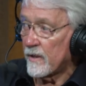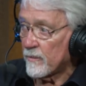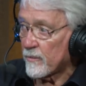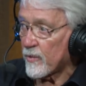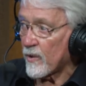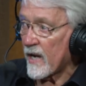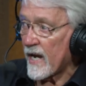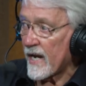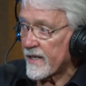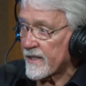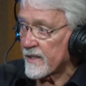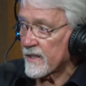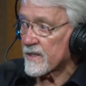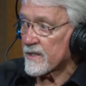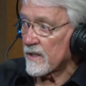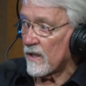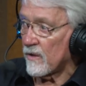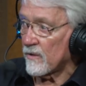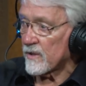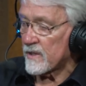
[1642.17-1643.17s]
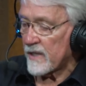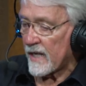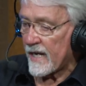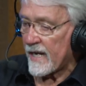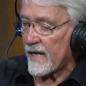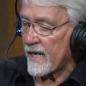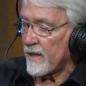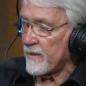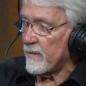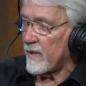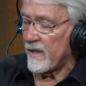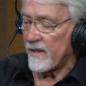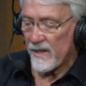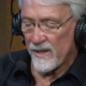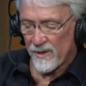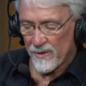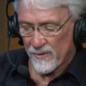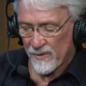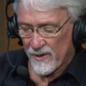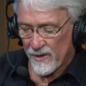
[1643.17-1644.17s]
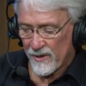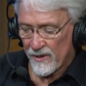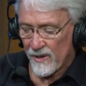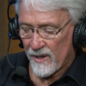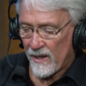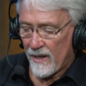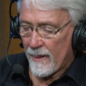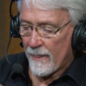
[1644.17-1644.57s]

practice on time, and you know the good.